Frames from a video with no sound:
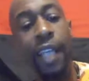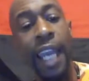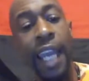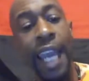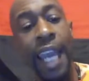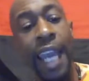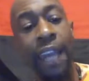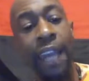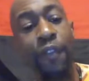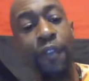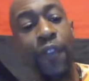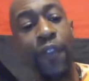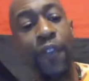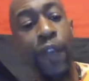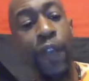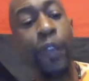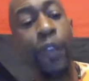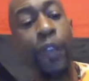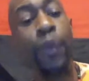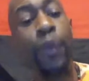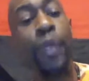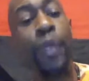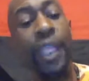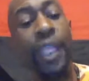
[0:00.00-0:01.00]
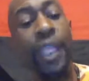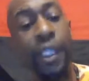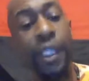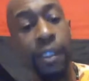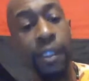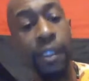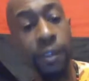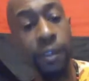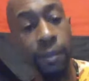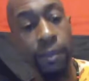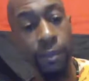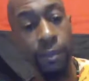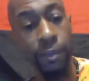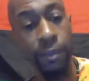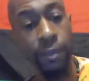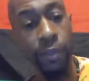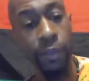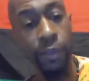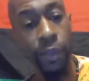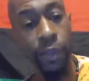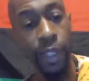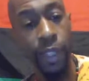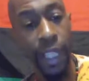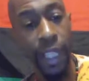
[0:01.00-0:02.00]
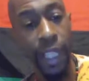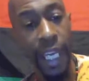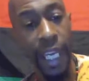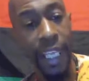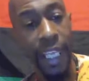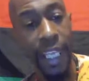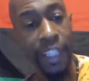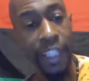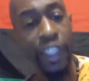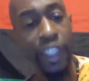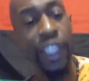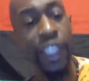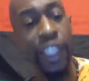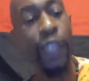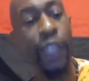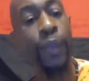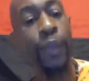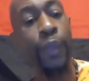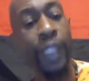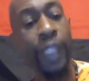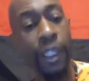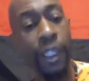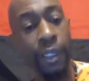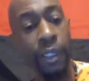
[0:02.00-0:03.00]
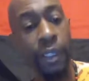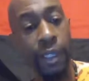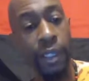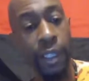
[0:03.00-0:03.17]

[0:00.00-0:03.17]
and furthering a theory